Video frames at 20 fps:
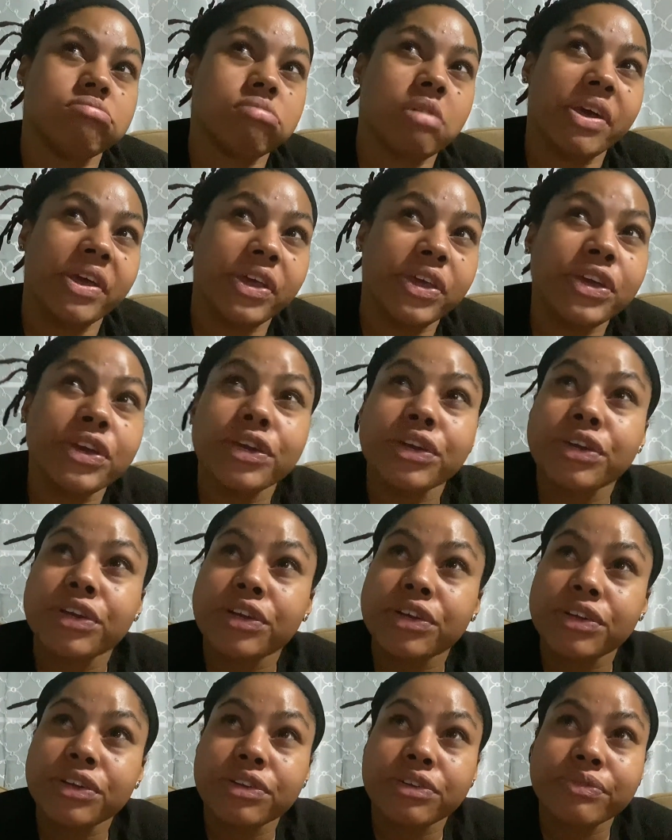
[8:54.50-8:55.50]

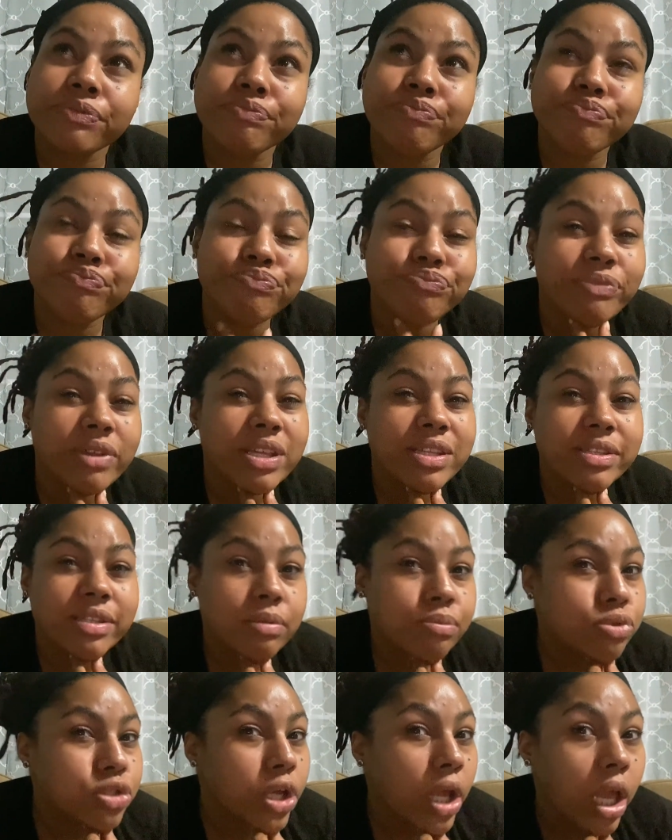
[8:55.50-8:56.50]
year and
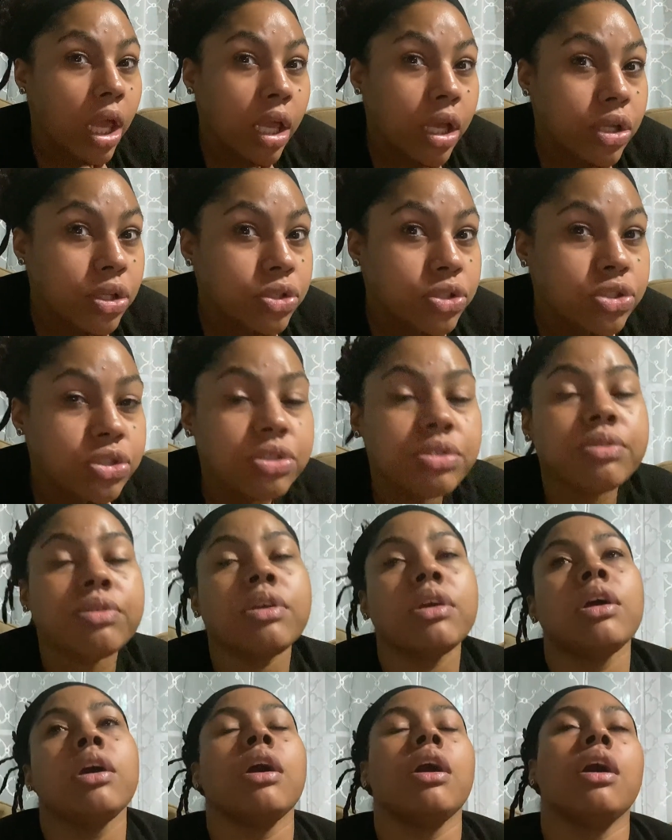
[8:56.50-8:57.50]
some change.
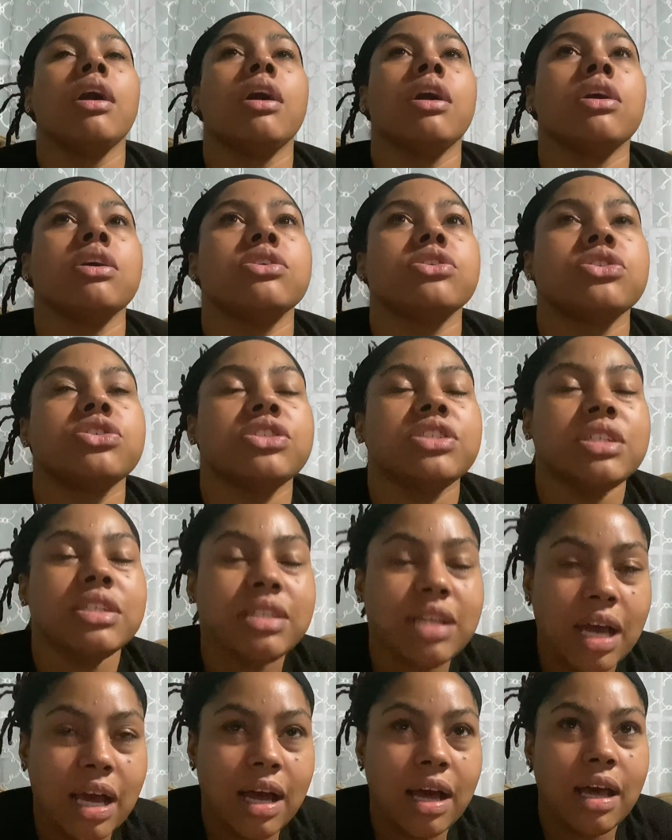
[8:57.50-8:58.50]
She
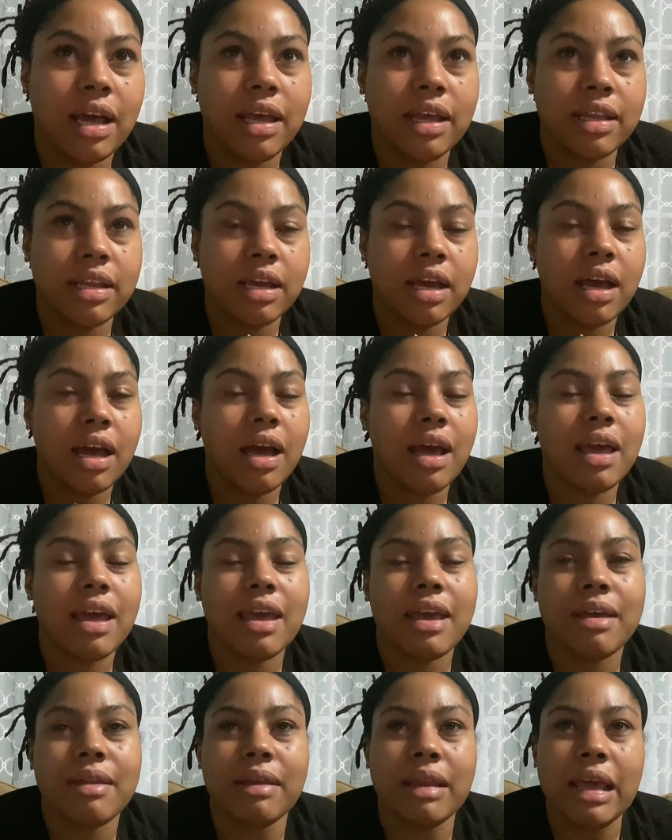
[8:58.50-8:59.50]
died,
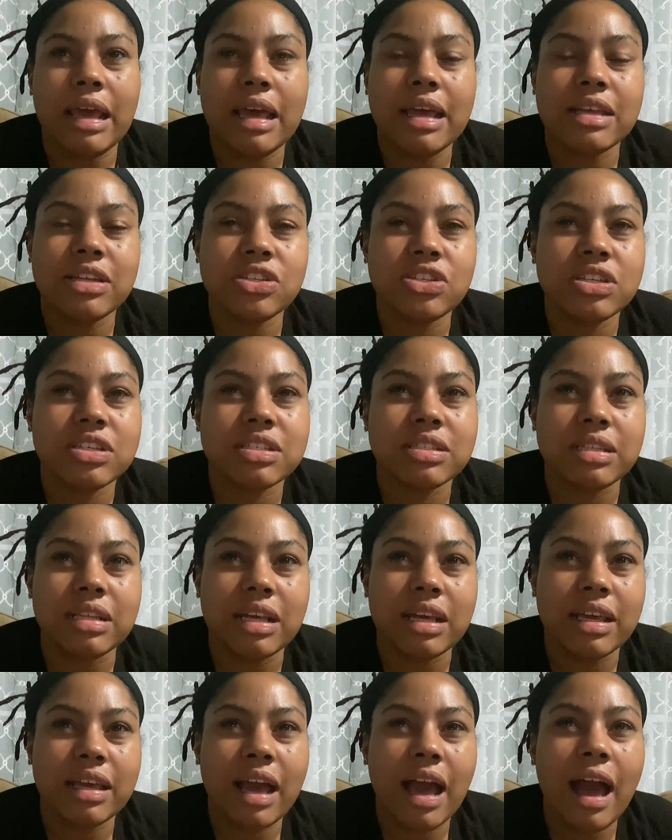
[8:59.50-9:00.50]
and it's just
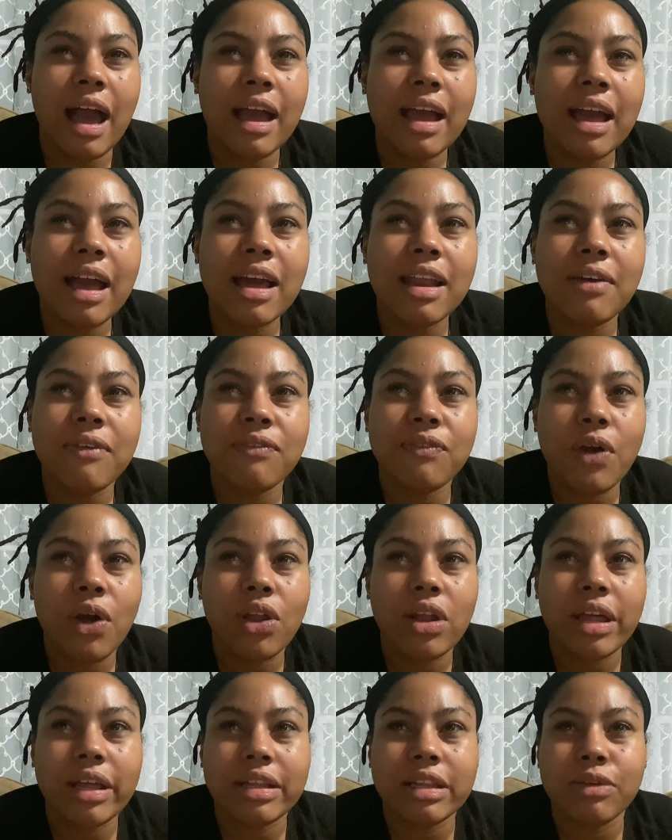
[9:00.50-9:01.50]
like I kind of felt
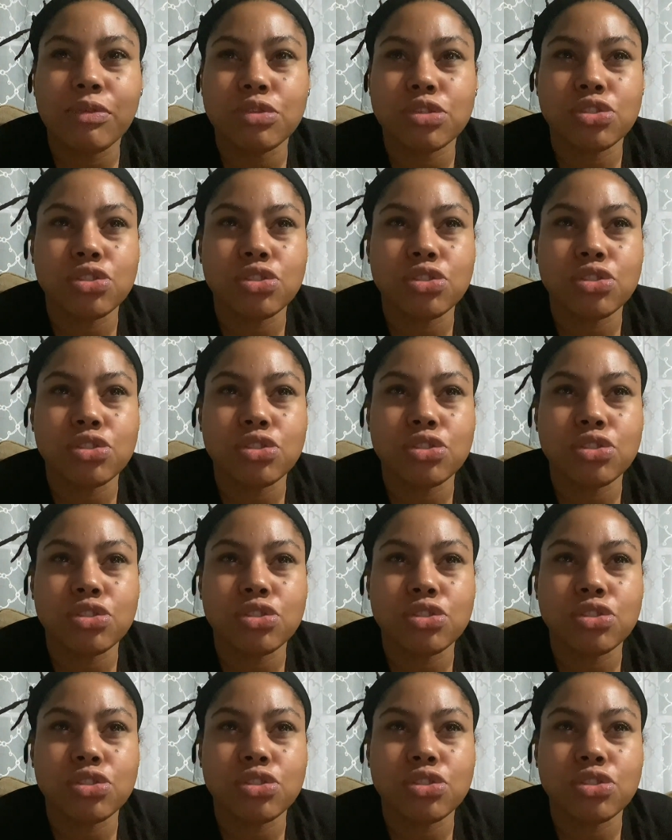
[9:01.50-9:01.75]
like there was